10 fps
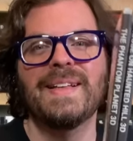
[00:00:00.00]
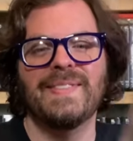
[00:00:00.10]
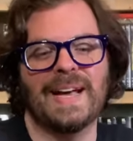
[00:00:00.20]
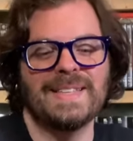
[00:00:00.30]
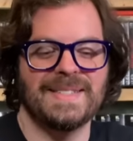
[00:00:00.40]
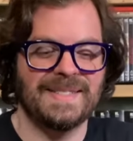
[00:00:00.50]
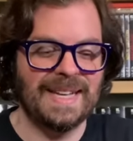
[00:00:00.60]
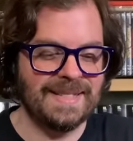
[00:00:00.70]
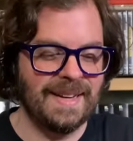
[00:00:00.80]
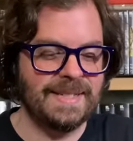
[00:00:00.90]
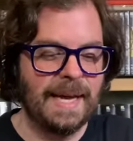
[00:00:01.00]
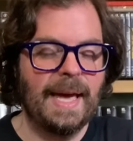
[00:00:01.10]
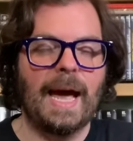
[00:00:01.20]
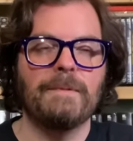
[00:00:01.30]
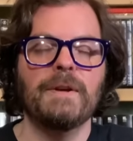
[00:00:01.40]
That's nice.
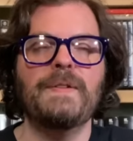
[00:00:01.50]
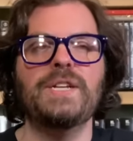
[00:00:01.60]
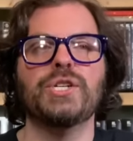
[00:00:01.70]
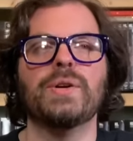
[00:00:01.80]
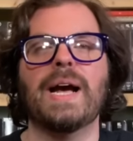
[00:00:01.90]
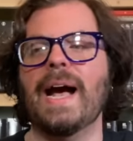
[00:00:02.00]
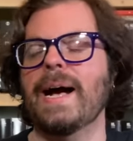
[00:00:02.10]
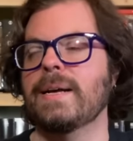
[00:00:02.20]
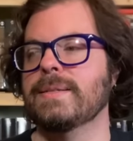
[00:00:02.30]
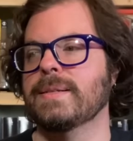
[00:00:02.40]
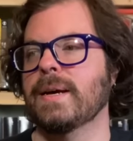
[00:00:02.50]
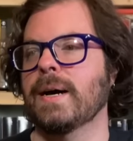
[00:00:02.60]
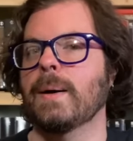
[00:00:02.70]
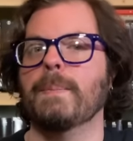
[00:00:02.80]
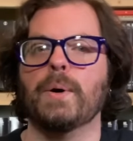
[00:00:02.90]
Every feature has
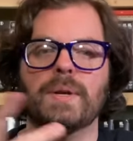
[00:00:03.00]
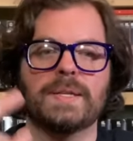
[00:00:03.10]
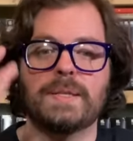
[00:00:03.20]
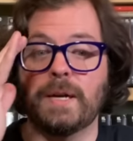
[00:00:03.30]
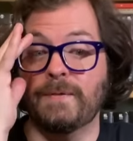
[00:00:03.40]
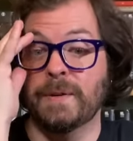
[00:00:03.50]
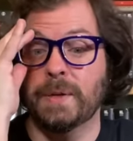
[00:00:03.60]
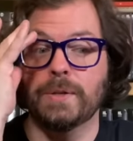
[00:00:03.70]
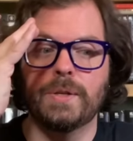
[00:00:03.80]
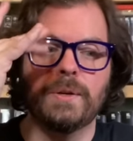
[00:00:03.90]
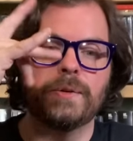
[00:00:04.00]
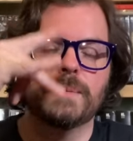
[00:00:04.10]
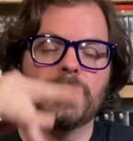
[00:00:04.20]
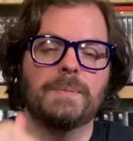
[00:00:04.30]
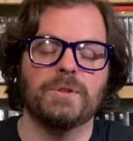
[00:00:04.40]
bonus stuff on there too.
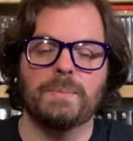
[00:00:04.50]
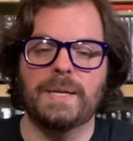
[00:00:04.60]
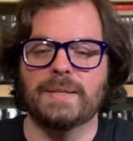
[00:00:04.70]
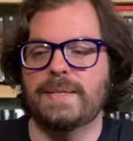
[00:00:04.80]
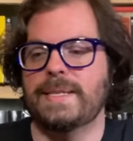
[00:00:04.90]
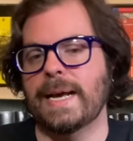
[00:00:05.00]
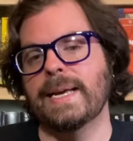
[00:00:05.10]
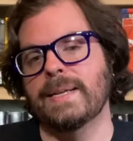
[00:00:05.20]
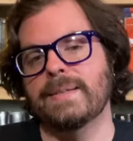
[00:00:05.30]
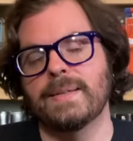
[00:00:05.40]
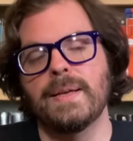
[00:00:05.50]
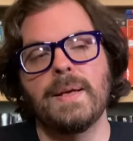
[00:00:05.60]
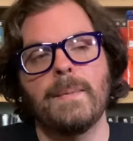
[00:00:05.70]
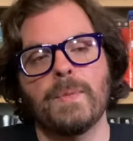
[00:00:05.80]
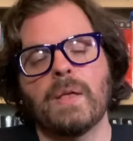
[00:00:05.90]
Sometimes it'll be a second,
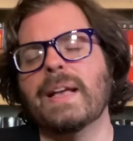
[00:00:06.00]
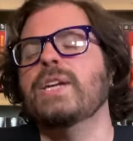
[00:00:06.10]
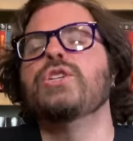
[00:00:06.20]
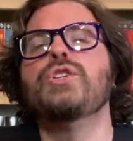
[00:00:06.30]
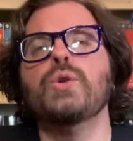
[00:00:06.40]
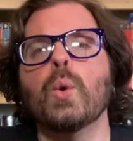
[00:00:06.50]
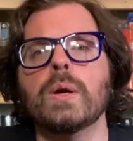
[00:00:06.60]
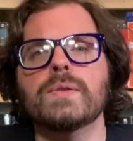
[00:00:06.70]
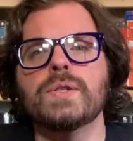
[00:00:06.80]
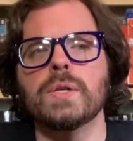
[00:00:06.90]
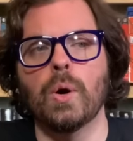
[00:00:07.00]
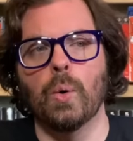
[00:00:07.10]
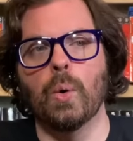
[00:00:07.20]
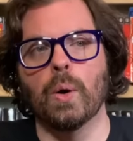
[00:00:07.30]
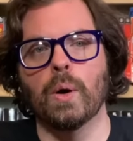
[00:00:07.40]
like a short
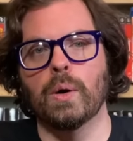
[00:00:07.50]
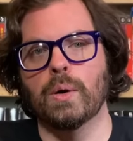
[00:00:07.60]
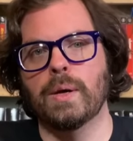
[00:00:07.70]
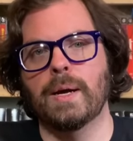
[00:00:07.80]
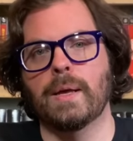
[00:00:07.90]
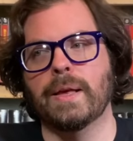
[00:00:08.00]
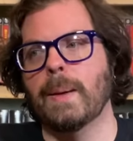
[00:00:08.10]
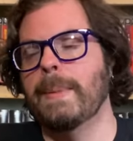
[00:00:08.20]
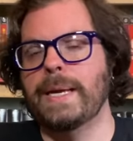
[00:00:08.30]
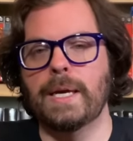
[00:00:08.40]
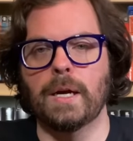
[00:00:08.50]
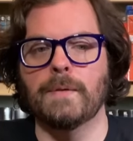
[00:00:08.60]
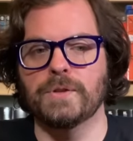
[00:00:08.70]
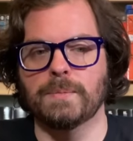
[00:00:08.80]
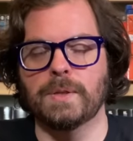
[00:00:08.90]
or like a making
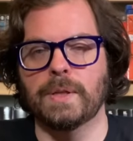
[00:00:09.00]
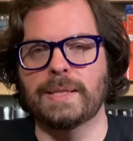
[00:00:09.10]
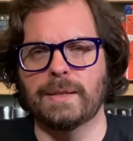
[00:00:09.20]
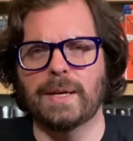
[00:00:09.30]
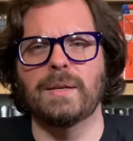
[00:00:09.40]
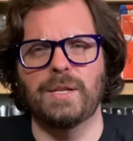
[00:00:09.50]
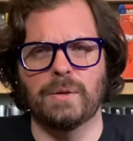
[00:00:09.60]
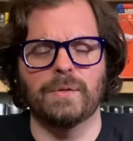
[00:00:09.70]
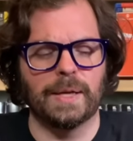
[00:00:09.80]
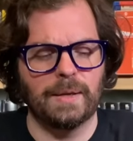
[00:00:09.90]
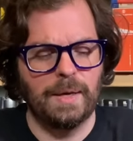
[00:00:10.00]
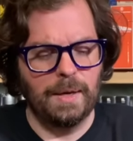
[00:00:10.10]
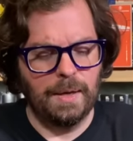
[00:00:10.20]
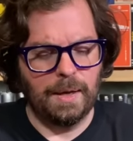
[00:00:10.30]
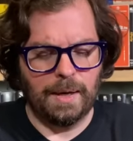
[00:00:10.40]
of or something like that. Like, you know, like
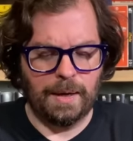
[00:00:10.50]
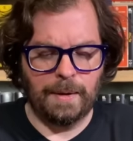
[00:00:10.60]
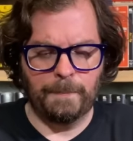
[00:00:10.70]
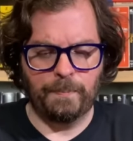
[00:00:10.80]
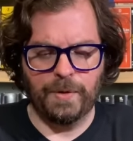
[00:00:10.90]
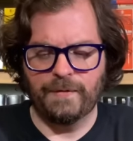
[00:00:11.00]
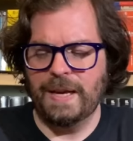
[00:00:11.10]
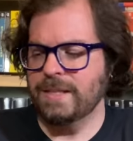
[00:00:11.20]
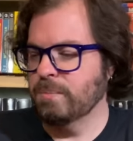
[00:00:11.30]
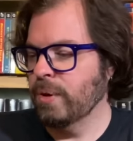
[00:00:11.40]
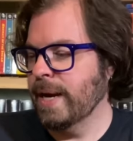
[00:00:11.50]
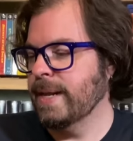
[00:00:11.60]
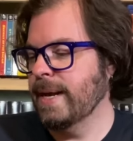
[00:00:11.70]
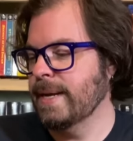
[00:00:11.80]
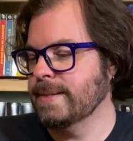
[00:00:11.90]
the Phantom
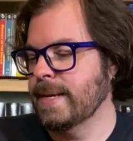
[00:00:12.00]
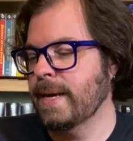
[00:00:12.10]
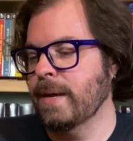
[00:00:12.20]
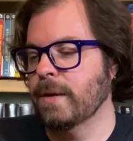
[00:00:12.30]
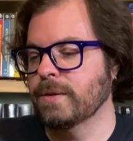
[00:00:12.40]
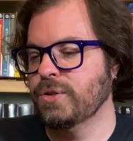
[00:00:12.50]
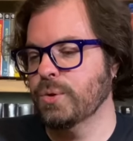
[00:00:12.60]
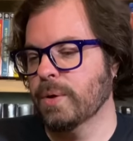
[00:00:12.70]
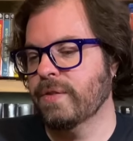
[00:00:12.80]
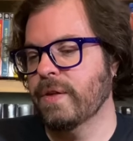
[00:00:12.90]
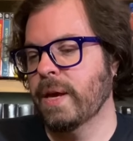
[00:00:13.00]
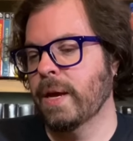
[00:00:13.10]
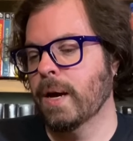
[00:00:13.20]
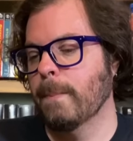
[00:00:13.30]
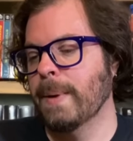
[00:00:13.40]
Planet has a short
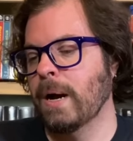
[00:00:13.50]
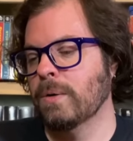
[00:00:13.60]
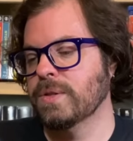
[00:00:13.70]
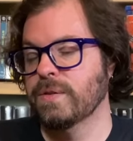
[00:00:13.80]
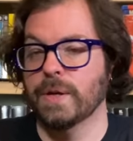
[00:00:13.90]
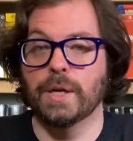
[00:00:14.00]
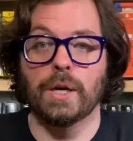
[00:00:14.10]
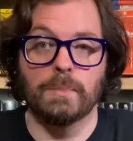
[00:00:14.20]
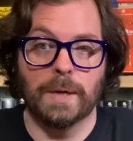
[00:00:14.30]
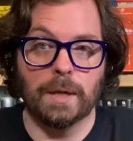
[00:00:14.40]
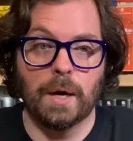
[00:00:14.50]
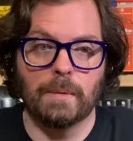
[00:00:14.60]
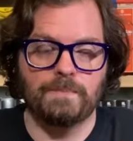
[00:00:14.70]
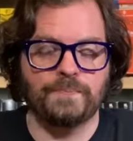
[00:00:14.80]
thing about the Goodman cut.